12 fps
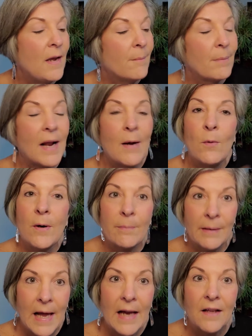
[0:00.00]
But I wear
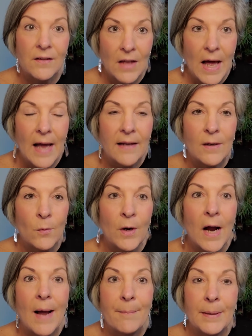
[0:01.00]
black a lot. I wear
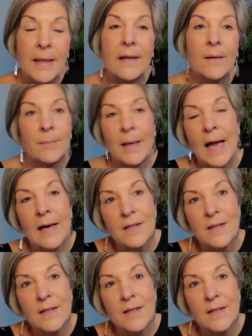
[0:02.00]
hot pink and black.